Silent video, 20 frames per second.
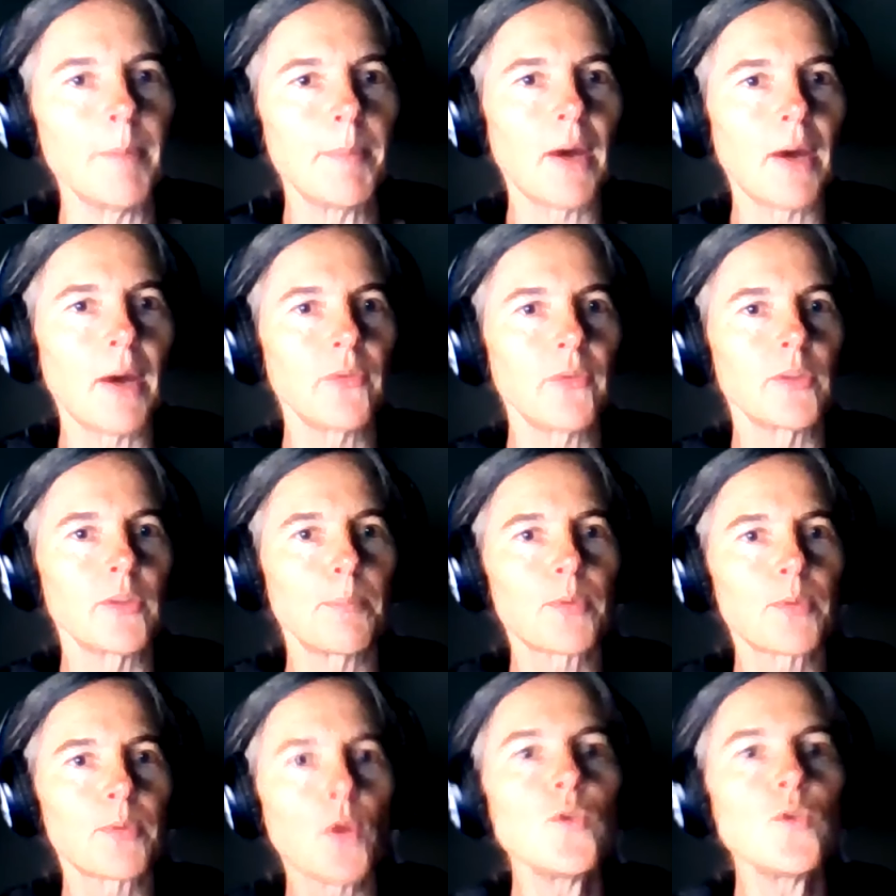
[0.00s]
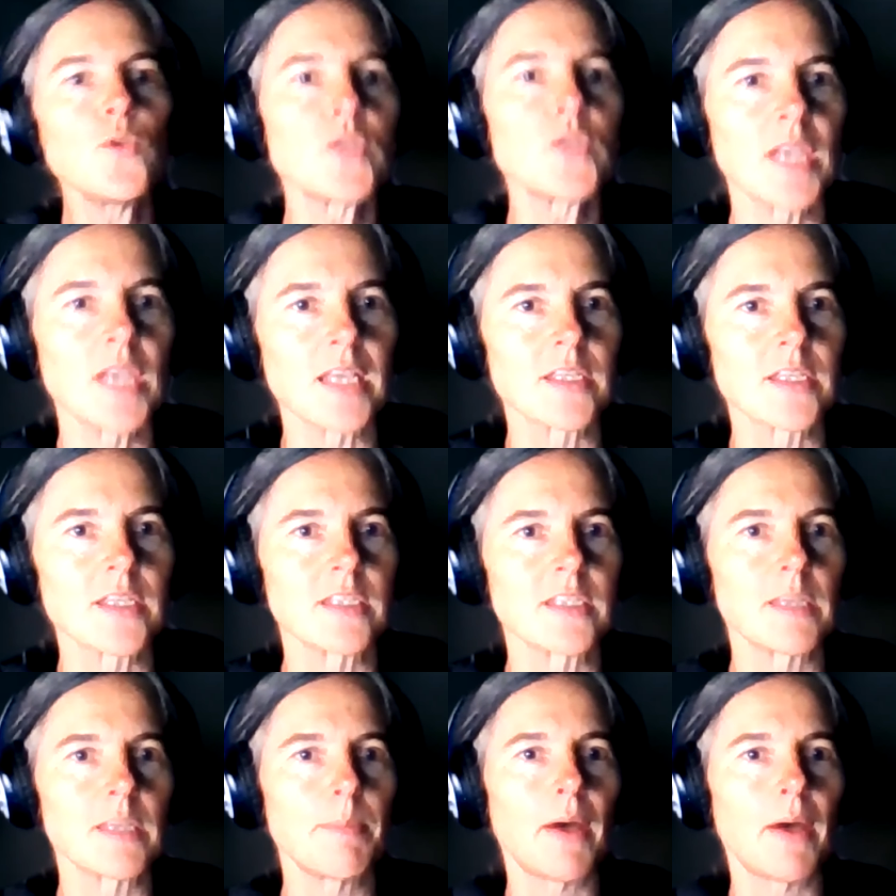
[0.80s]
about the
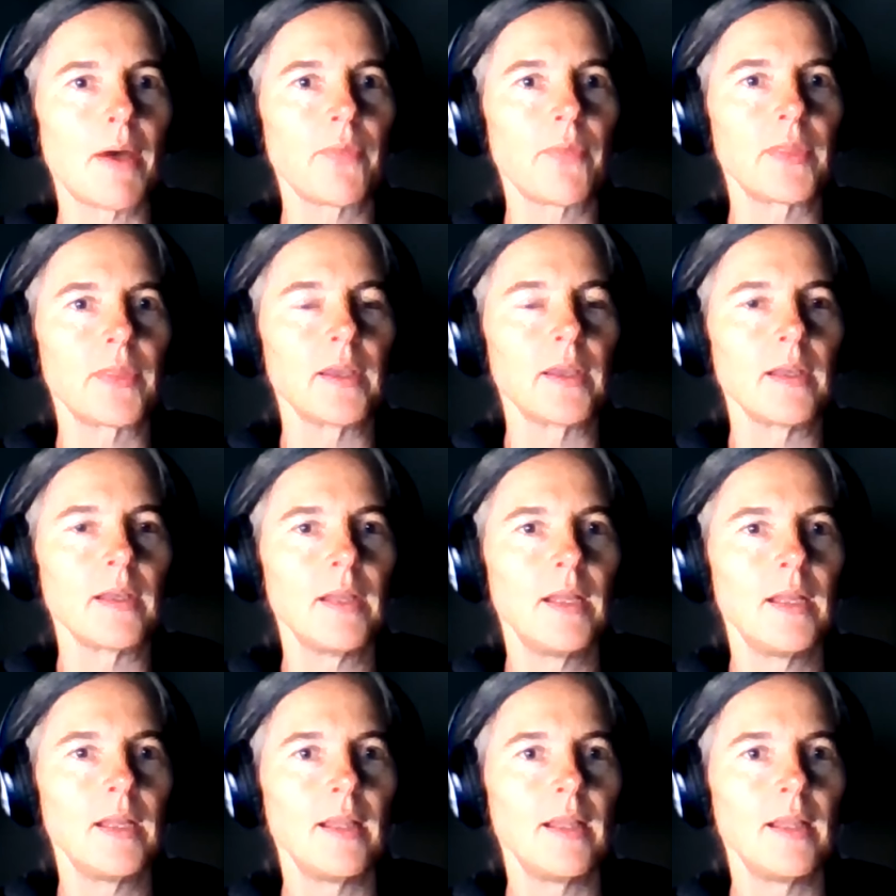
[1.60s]
processes, about the,